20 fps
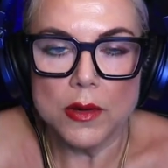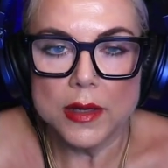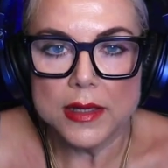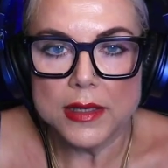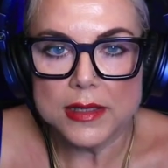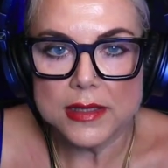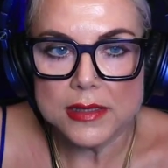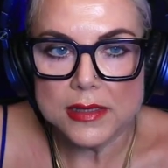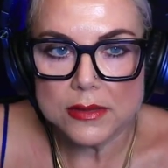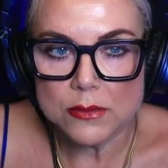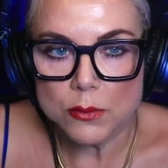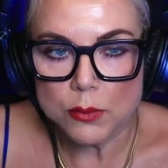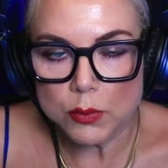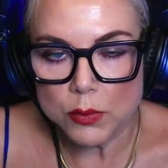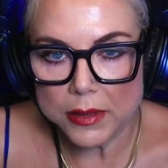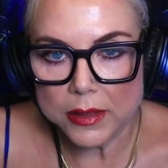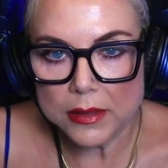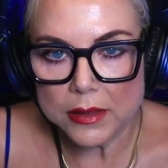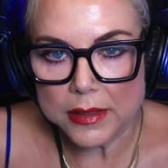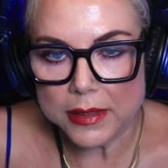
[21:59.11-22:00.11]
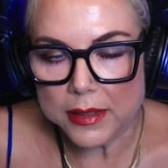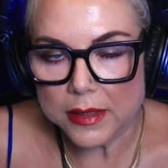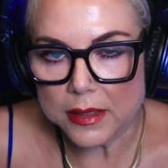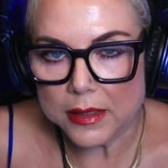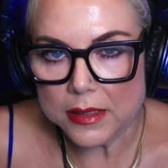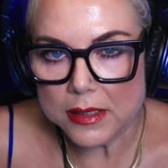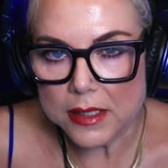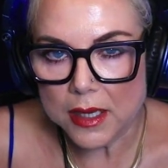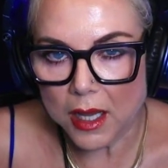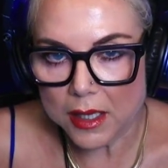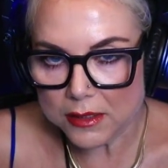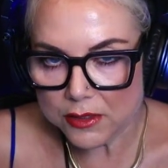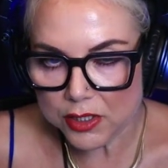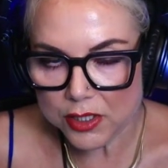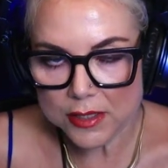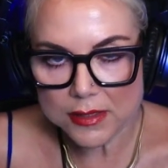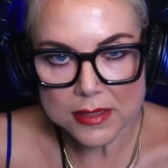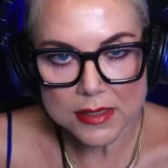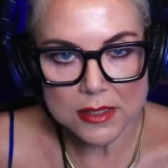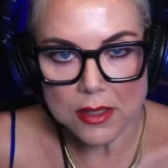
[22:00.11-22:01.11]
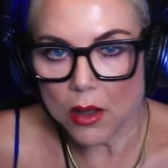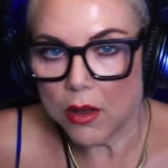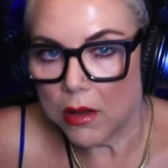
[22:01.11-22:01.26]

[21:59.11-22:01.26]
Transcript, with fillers: is really not just